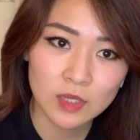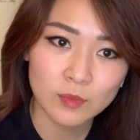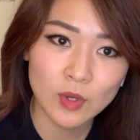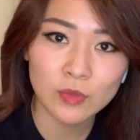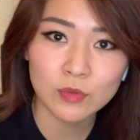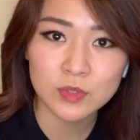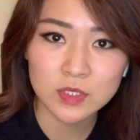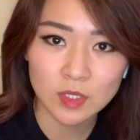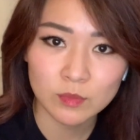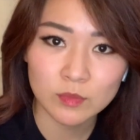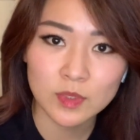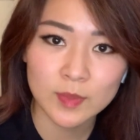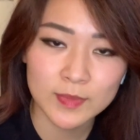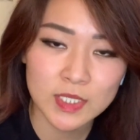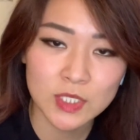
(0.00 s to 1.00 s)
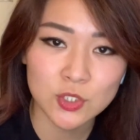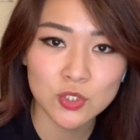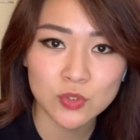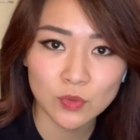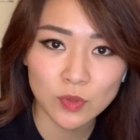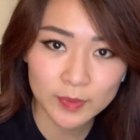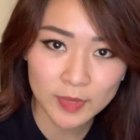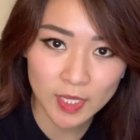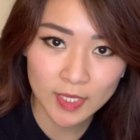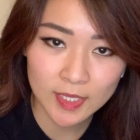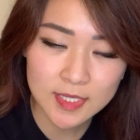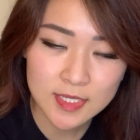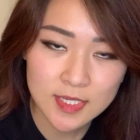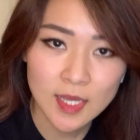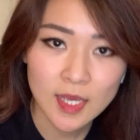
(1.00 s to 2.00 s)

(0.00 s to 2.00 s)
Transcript: although some limitations do apply.